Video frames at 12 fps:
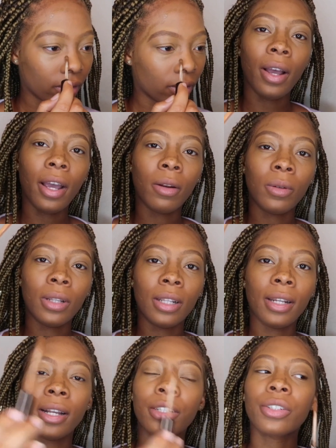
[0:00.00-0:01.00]
Go ahead with the
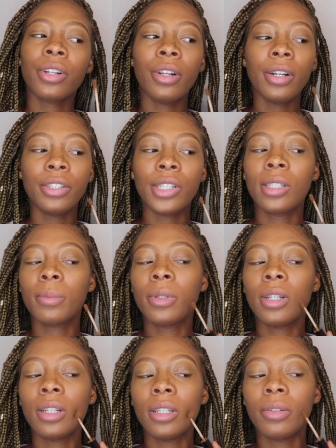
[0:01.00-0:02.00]
next color and just
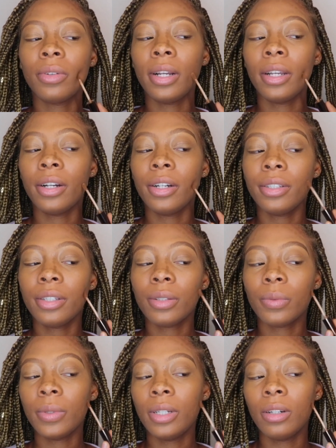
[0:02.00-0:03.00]
put a little right here
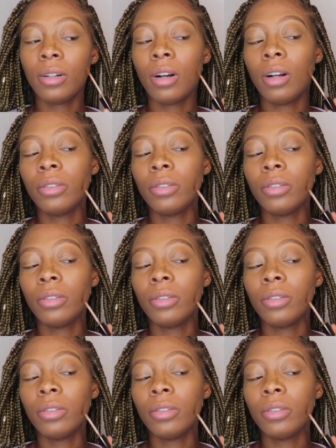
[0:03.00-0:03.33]
since we didn't